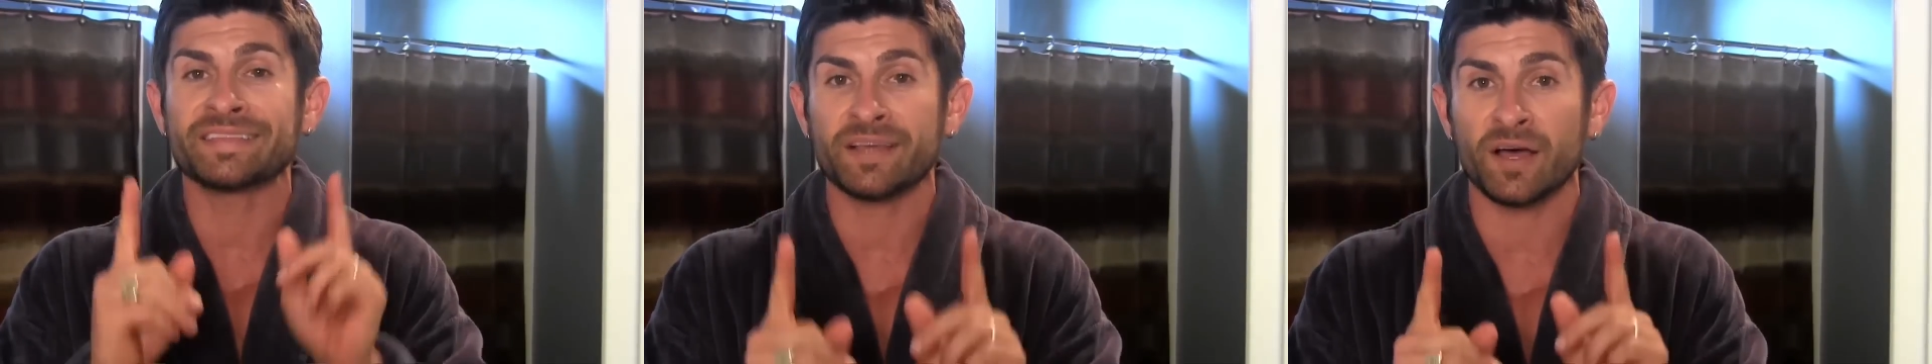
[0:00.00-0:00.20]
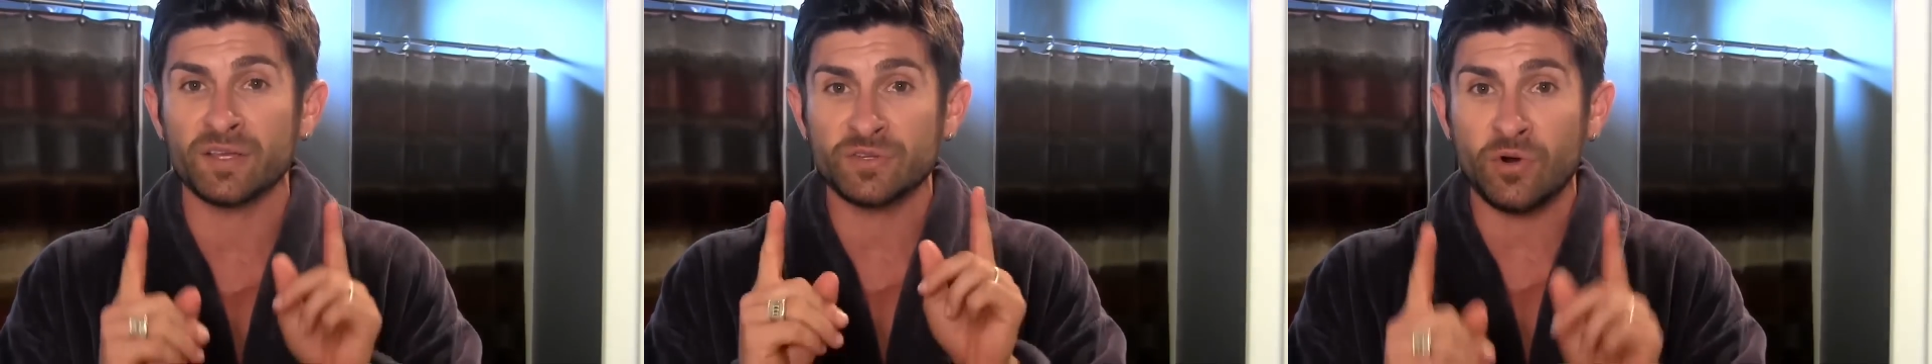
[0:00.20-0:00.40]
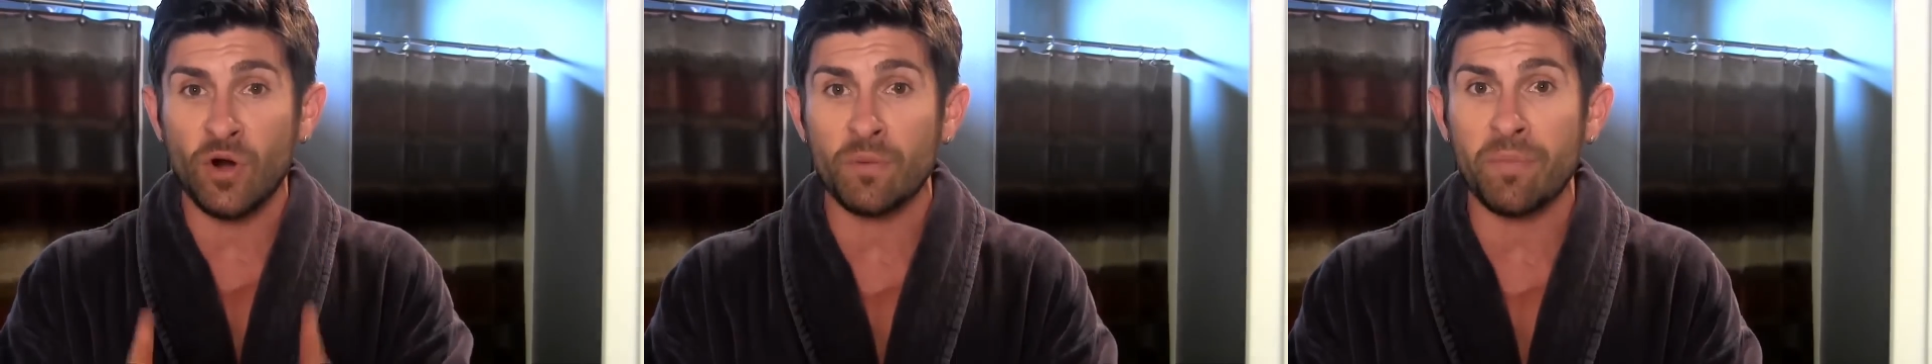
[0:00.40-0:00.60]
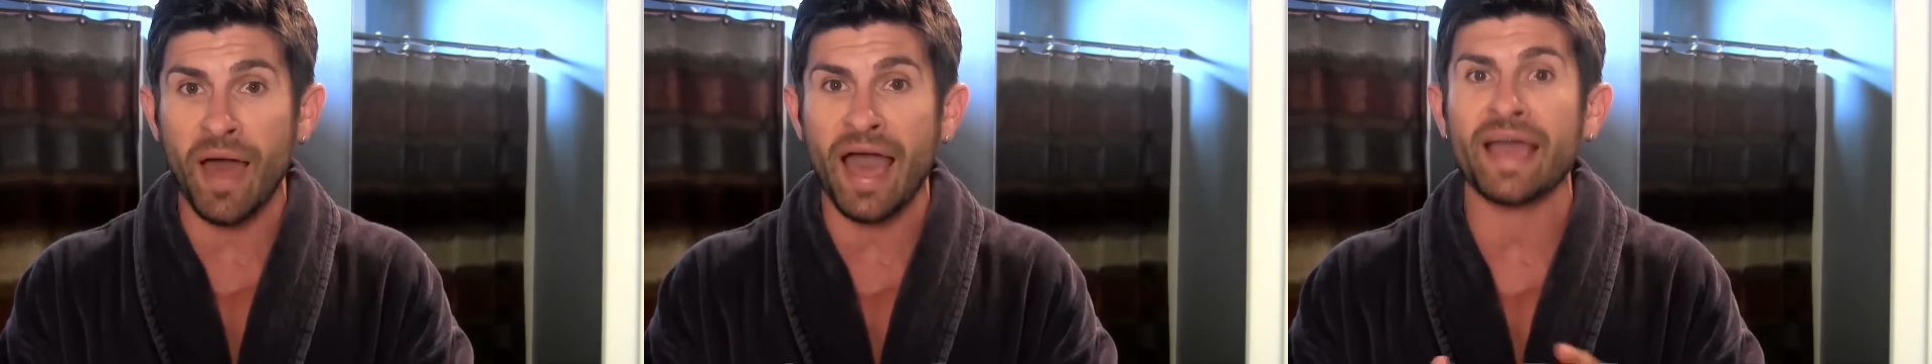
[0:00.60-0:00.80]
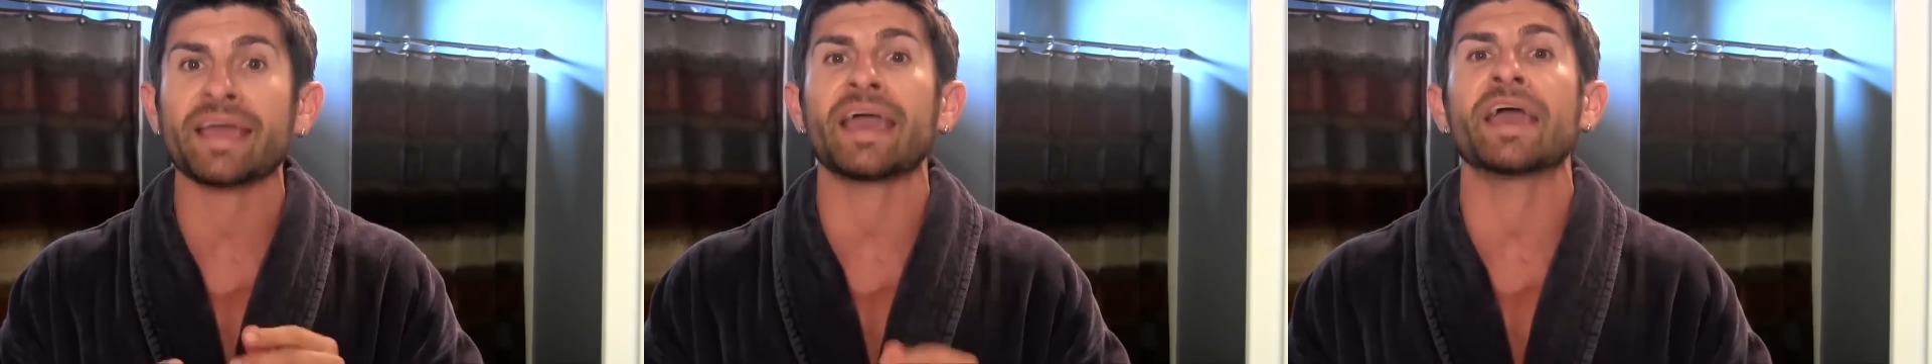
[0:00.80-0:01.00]
it does grow
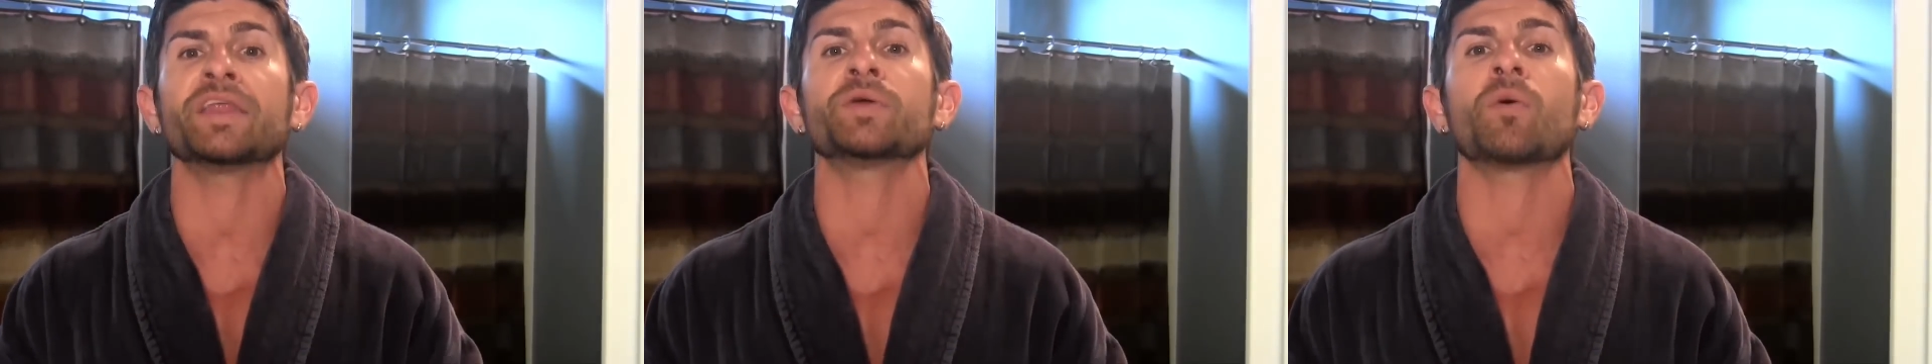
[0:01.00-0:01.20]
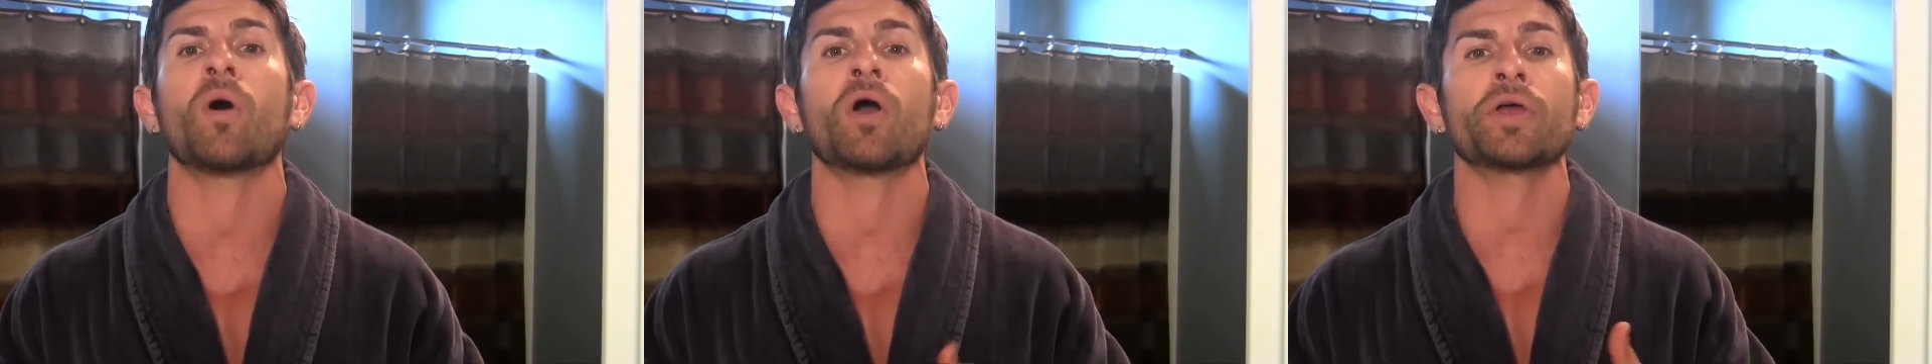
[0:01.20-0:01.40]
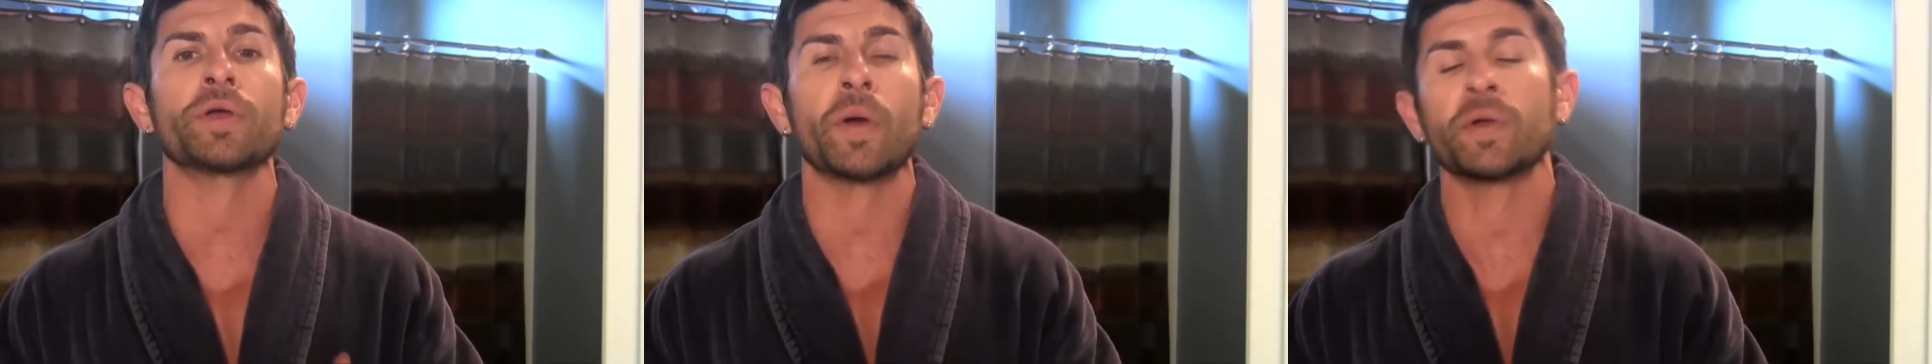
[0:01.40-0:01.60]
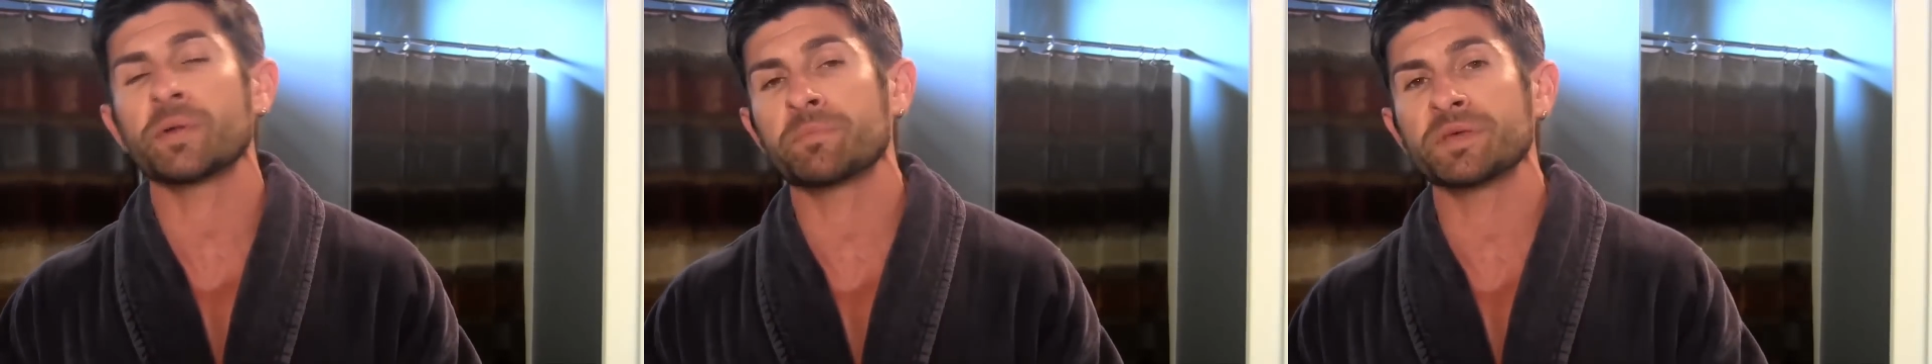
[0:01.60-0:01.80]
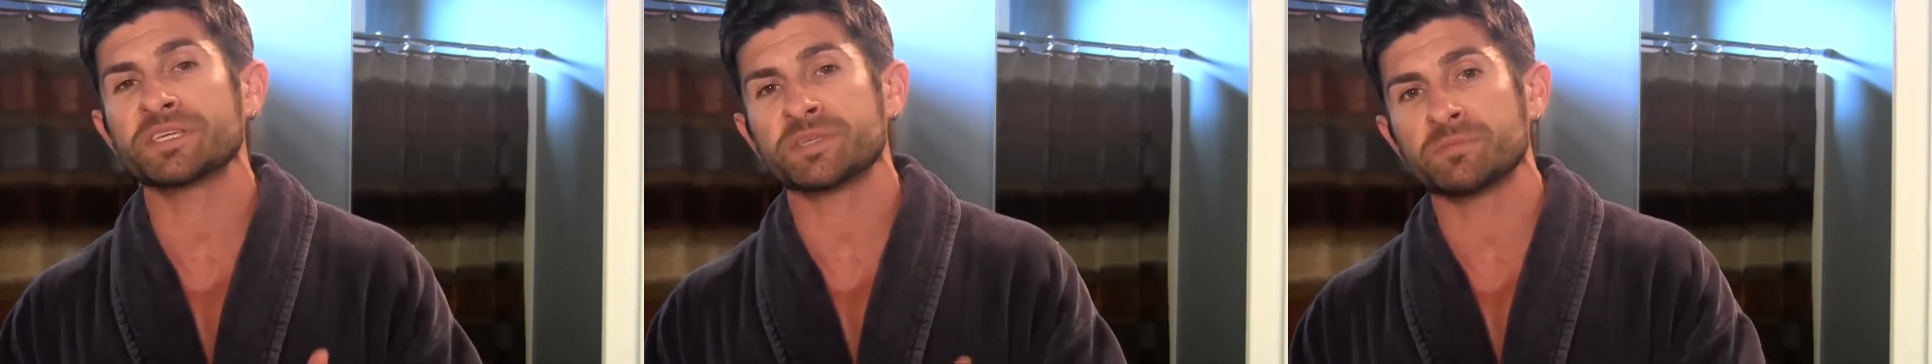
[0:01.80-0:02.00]
back and you are
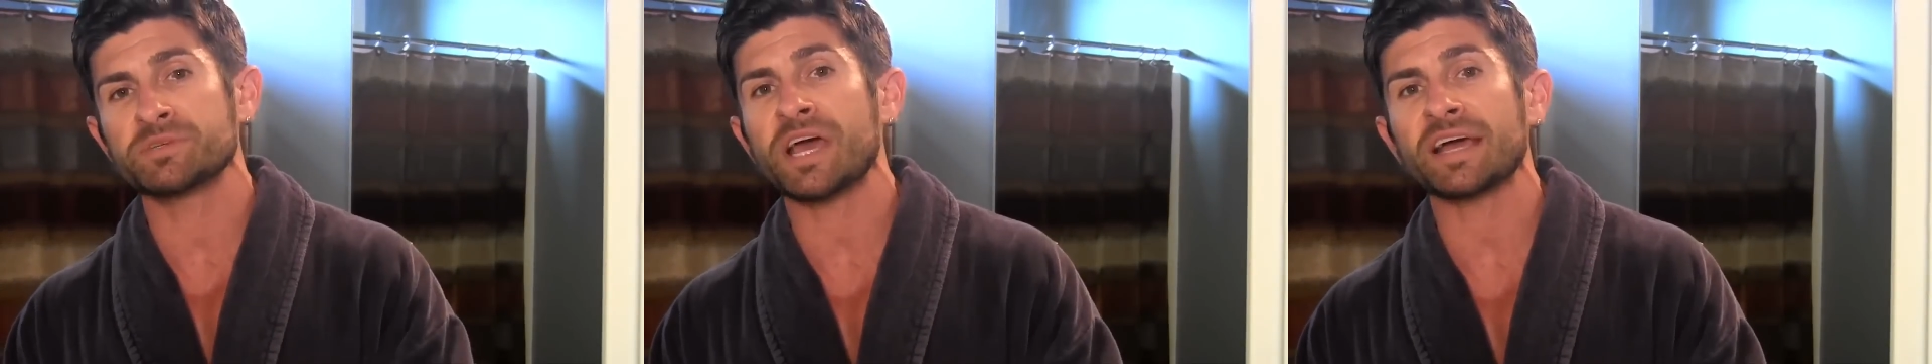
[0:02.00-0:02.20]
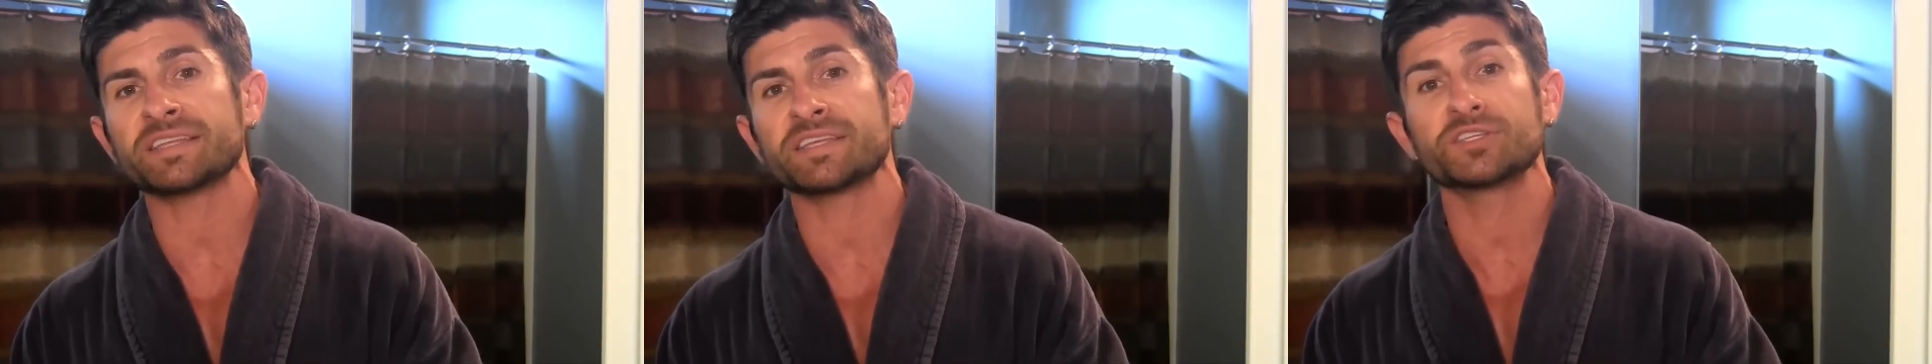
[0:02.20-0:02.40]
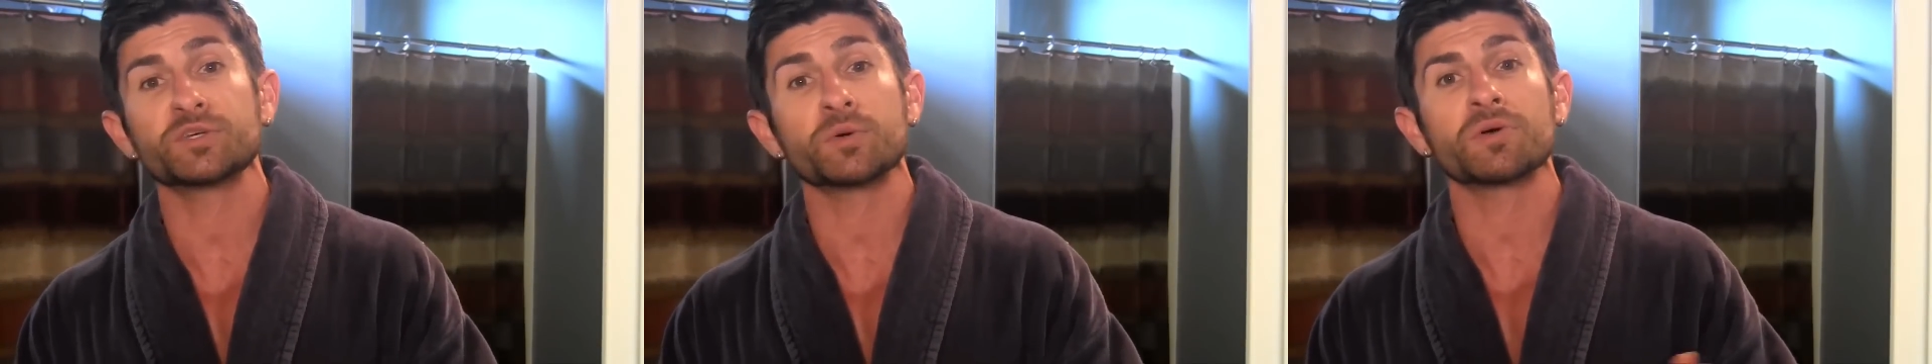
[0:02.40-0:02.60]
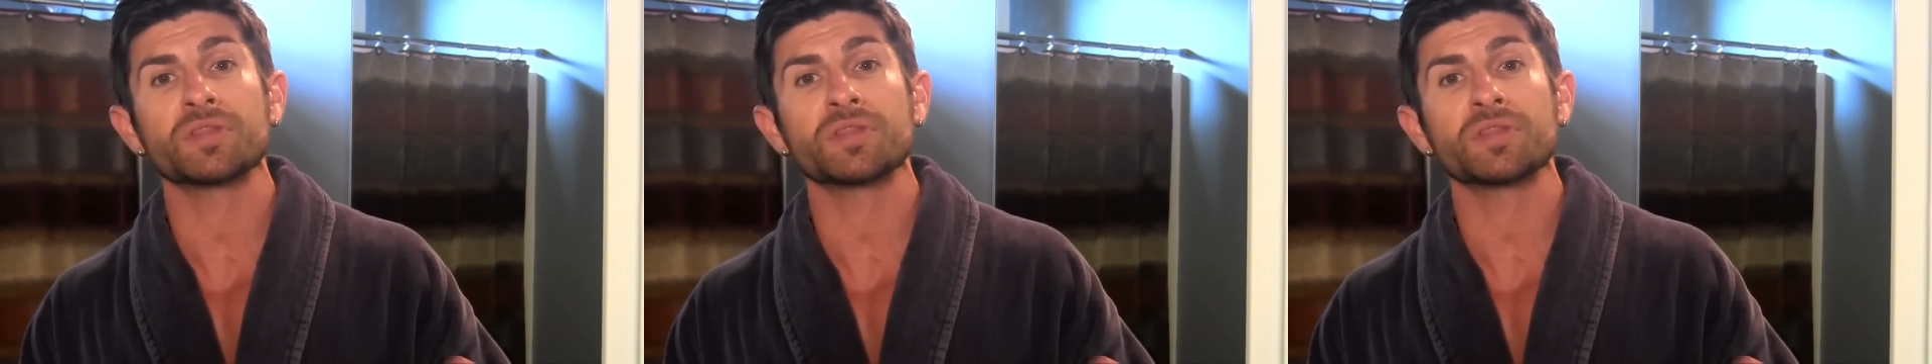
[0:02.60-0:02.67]
going to be subjected